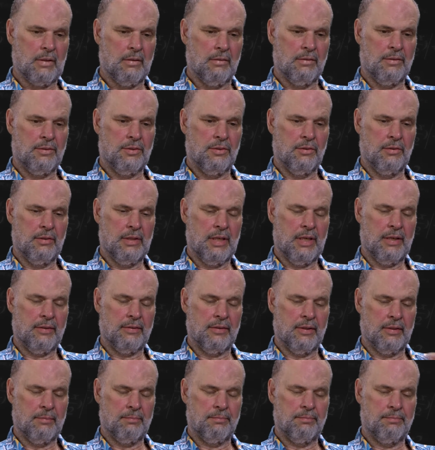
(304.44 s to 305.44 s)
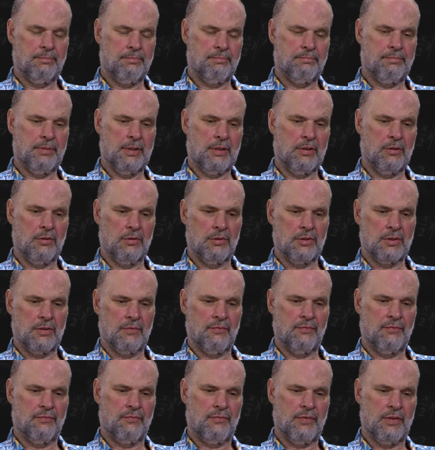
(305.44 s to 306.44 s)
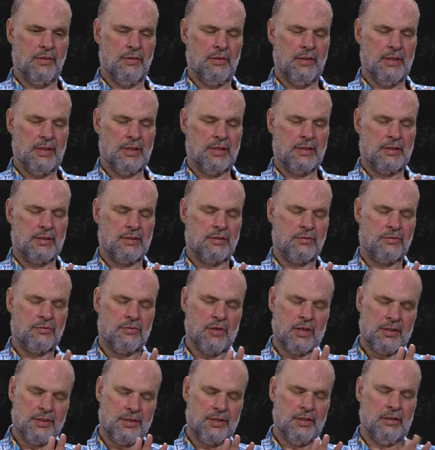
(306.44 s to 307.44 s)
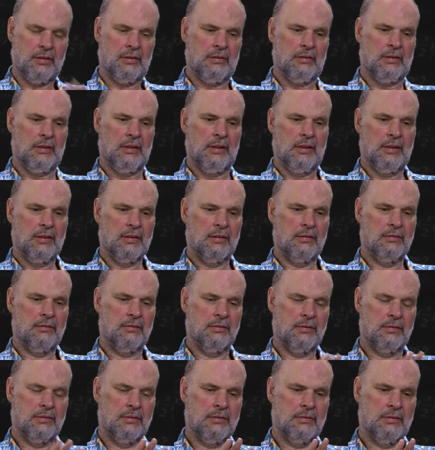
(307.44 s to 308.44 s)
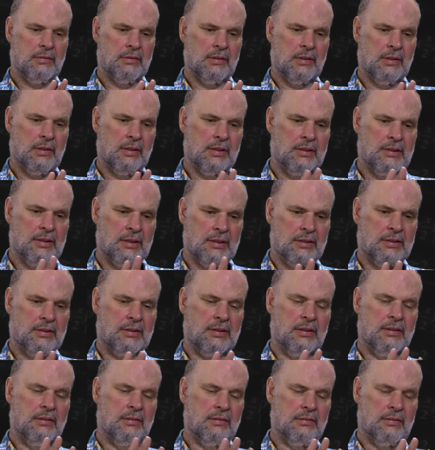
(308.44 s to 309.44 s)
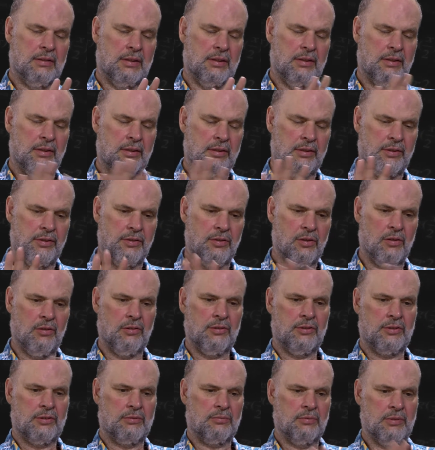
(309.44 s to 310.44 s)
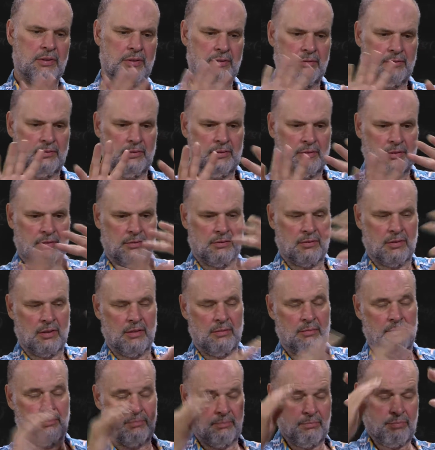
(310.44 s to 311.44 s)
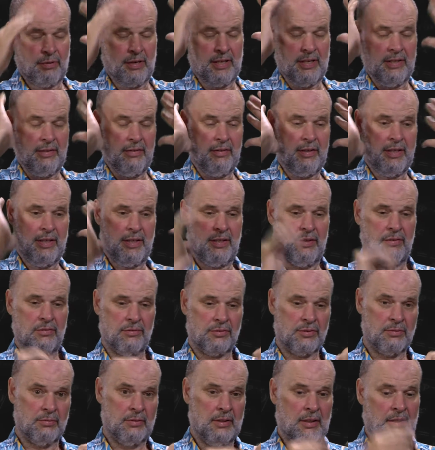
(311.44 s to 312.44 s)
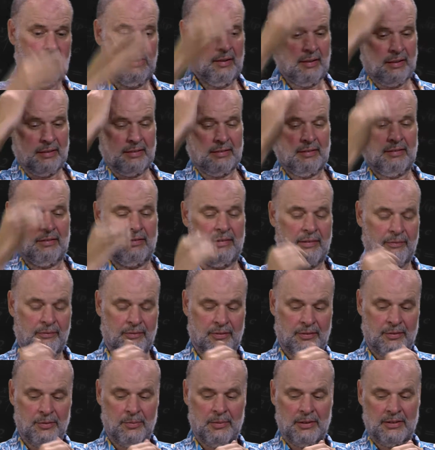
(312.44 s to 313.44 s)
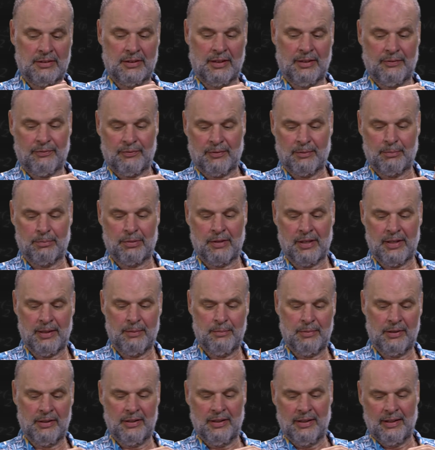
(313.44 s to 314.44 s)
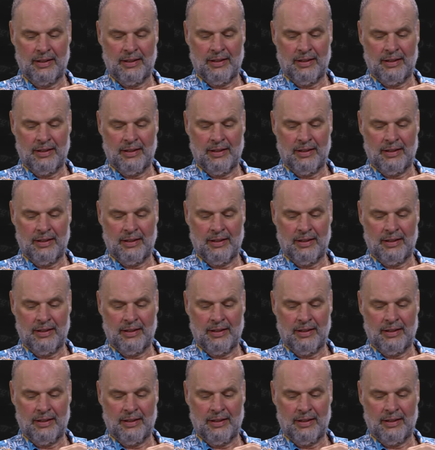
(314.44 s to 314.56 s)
it turned out that because of various structure that exists in knots, when you try to braid your hair or something, because I don't have too much left to braid, but